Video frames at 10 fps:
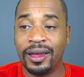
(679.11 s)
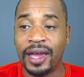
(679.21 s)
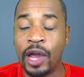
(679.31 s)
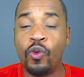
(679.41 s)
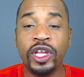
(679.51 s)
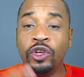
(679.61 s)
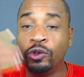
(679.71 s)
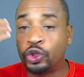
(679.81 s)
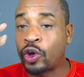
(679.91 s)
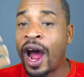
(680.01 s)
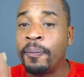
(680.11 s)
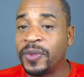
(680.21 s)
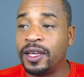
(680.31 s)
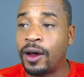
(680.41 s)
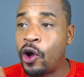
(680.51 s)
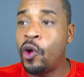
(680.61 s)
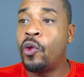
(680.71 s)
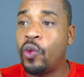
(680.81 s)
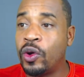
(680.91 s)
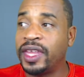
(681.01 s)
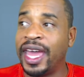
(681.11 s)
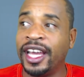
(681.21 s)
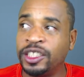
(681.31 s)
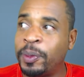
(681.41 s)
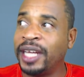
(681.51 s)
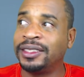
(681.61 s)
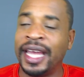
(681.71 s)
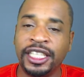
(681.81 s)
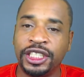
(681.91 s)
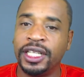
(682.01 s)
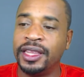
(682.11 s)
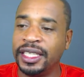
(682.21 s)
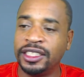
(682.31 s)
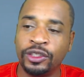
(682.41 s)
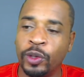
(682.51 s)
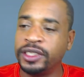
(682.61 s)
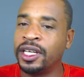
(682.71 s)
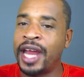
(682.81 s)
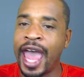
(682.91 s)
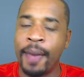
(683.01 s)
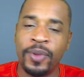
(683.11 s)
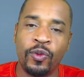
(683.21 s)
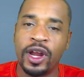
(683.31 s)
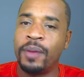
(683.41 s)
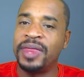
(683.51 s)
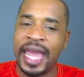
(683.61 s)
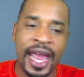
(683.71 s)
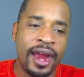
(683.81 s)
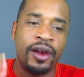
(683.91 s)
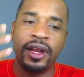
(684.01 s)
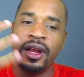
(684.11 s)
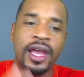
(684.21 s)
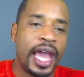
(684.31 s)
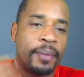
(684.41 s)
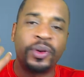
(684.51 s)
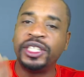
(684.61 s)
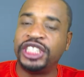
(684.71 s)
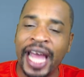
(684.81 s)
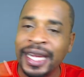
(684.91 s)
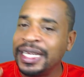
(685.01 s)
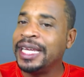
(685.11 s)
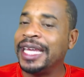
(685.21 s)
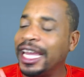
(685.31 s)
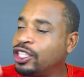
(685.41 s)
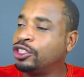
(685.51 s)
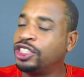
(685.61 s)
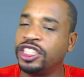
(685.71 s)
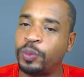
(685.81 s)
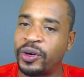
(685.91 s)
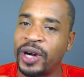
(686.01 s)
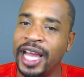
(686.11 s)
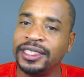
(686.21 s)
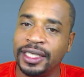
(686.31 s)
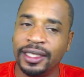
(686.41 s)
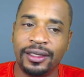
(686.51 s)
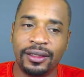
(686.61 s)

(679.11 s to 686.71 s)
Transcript: And when you drop the expectation, and this is what's going to happen when I'm there, and projecting, and you're just present,